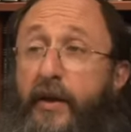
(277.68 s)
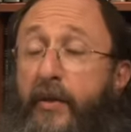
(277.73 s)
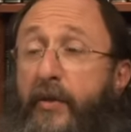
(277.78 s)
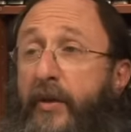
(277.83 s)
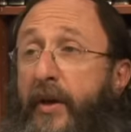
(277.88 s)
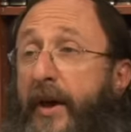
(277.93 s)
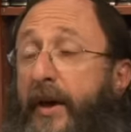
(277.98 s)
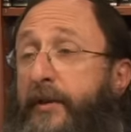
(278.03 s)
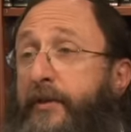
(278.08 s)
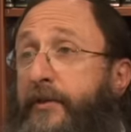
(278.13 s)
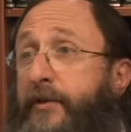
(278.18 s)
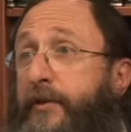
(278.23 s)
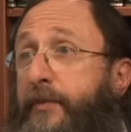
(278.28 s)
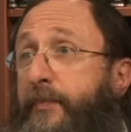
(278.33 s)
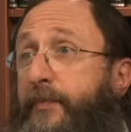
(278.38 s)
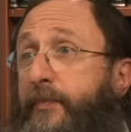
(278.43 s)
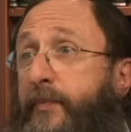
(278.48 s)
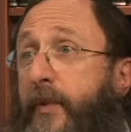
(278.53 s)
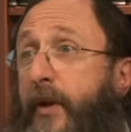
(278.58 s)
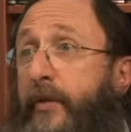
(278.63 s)
that
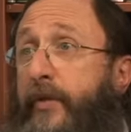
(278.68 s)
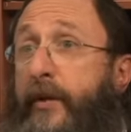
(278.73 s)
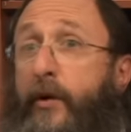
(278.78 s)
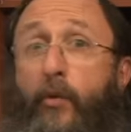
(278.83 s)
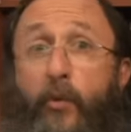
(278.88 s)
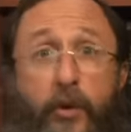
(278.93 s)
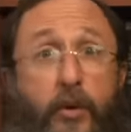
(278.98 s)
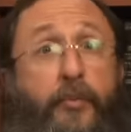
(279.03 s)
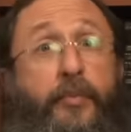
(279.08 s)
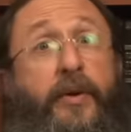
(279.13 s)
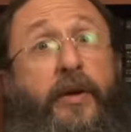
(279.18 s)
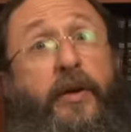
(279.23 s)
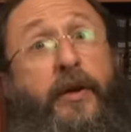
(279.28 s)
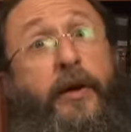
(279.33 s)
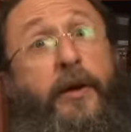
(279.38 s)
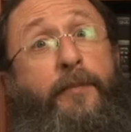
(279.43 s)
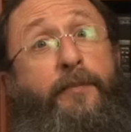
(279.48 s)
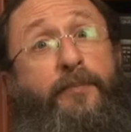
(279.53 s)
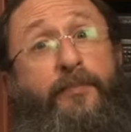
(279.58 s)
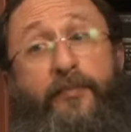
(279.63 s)
there will
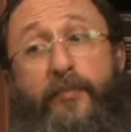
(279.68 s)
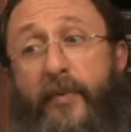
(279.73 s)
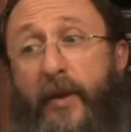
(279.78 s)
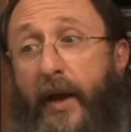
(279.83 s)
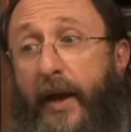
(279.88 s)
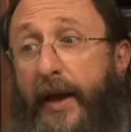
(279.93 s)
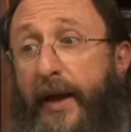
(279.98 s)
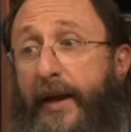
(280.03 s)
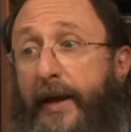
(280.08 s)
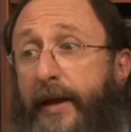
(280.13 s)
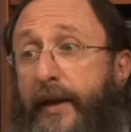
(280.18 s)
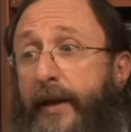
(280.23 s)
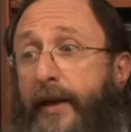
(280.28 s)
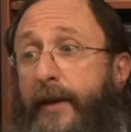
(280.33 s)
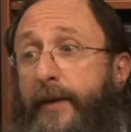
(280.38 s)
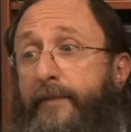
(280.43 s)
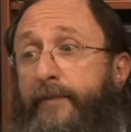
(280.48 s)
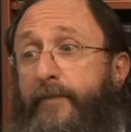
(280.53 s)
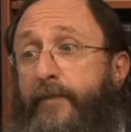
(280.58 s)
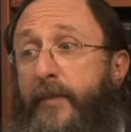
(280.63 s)
be
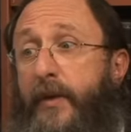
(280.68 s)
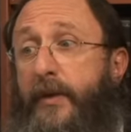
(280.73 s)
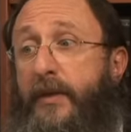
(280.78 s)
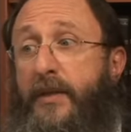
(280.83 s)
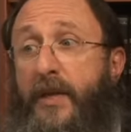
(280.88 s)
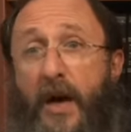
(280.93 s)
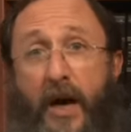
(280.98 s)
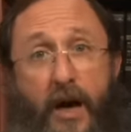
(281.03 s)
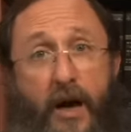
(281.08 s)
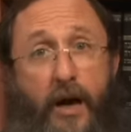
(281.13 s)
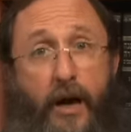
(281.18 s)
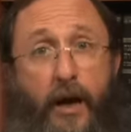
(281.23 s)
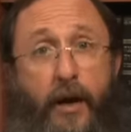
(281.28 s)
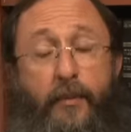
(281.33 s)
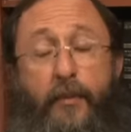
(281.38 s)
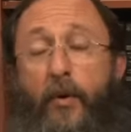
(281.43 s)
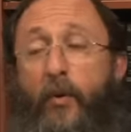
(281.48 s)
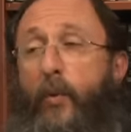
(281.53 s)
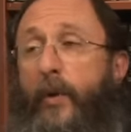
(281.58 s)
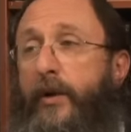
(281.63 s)
a
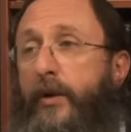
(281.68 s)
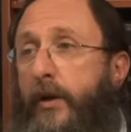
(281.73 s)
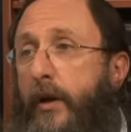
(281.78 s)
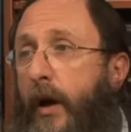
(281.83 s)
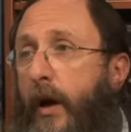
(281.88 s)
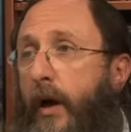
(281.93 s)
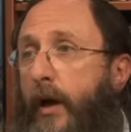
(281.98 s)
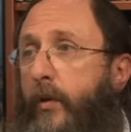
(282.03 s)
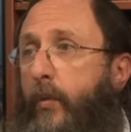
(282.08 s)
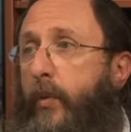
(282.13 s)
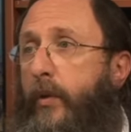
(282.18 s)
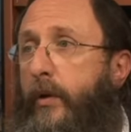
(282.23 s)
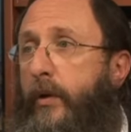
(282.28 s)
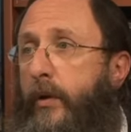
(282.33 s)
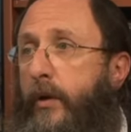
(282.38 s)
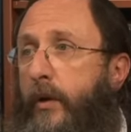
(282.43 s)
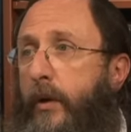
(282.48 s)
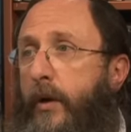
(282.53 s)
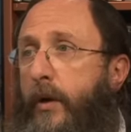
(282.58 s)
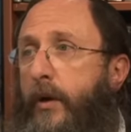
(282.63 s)
time when God
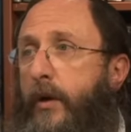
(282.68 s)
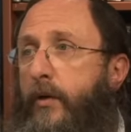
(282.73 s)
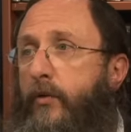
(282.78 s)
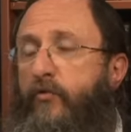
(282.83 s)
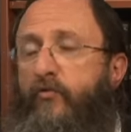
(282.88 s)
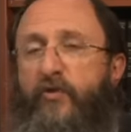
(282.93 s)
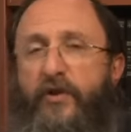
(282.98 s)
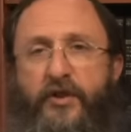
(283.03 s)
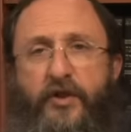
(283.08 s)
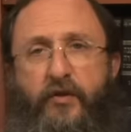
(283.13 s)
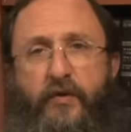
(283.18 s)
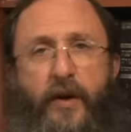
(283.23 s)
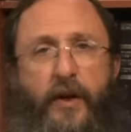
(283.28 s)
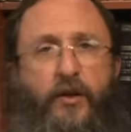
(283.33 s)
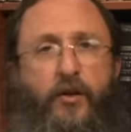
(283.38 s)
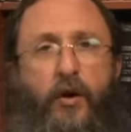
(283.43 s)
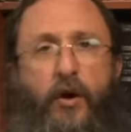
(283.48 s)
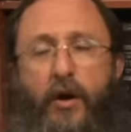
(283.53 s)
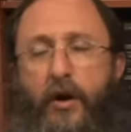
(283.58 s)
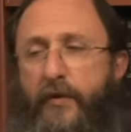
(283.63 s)
will
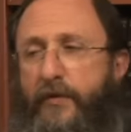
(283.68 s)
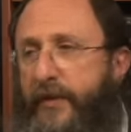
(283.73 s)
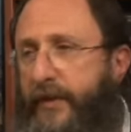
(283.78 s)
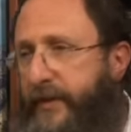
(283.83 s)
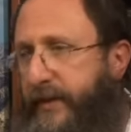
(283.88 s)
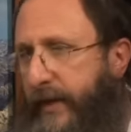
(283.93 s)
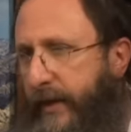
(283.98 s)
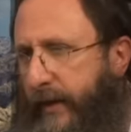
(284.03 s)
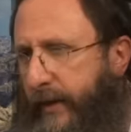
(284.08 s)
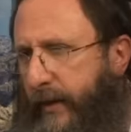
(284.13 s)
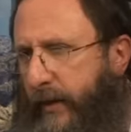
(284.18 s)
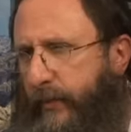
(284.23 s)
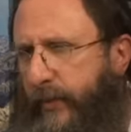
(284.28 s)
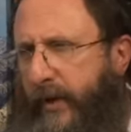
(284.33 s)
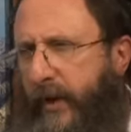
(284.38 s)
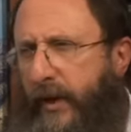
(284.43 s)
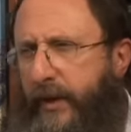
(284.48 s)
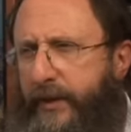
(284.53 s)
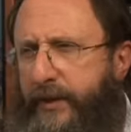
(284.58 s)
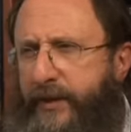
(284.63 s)
resurrect all of the dead.
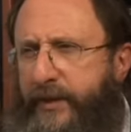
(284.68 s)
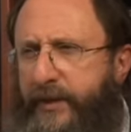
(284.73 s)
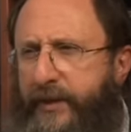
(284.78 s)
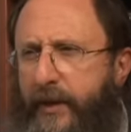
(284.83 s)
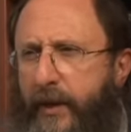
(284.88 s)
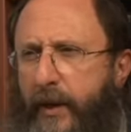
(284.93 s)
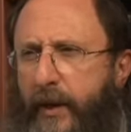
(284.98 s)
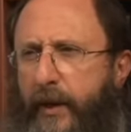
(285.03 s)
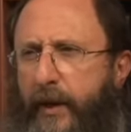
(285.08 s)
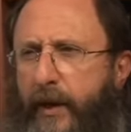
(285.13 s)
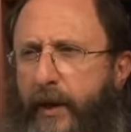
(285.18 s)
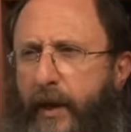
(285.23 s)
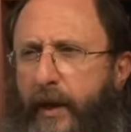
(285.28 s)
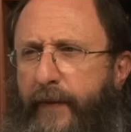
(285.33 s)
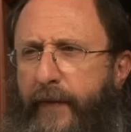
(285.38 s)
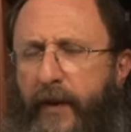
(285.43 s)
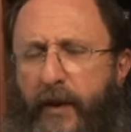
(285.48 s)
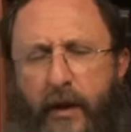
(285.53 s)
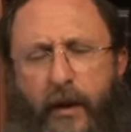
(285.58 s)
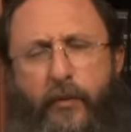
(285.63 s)
Because
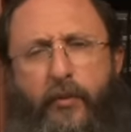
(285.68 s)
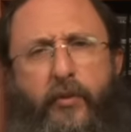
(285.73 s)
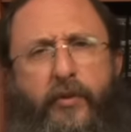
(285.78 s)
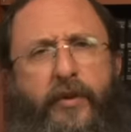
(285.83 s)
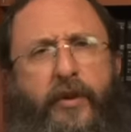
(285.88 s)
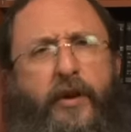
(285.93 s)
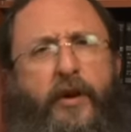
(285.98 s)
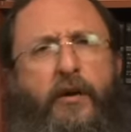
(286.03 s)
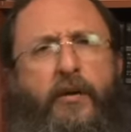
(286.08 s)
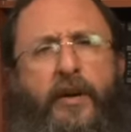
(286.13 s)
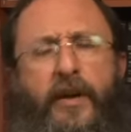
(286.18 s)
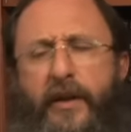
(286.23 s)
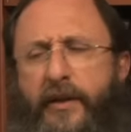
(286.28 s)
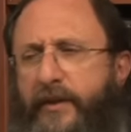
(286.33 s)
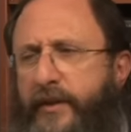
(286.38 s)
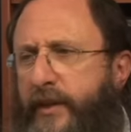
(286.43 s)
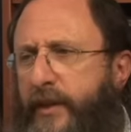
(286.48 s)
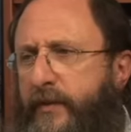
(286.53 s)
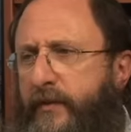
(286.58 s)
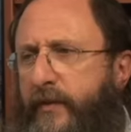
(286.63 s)
in the Hebrew there, in
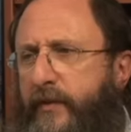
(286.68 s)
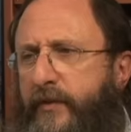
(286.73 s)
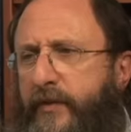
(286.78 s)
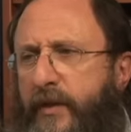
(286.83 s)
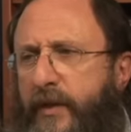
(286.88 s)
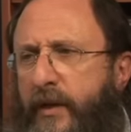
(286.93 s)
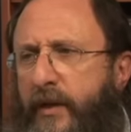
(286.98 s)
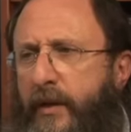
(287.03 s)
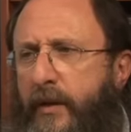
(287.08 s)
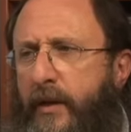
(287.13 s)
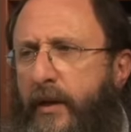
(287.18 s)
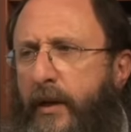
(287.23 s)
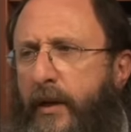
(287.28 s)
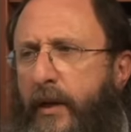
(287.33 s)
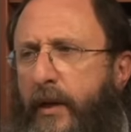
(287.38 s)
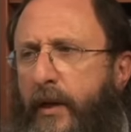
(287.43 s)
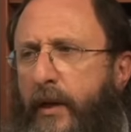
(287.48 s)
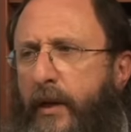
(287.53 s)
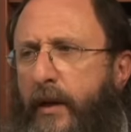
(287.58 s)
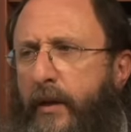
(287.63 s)
Exodus fifteen,
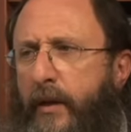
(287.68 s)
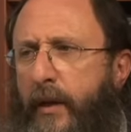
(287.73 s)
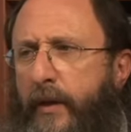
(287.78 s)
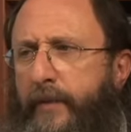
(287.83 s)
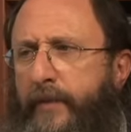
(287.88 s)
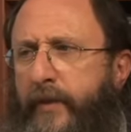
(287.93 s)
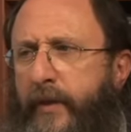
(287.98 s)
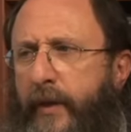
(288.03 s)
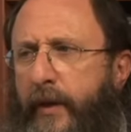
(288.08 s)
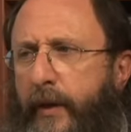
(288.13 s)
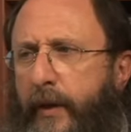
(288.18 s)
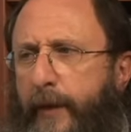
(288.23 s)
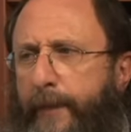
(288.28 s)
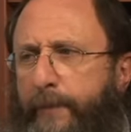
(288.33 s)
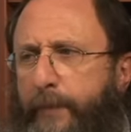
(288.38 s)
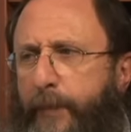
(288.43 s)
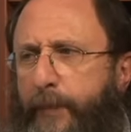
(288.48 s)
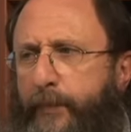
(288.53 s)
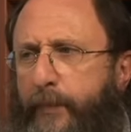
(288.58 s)
the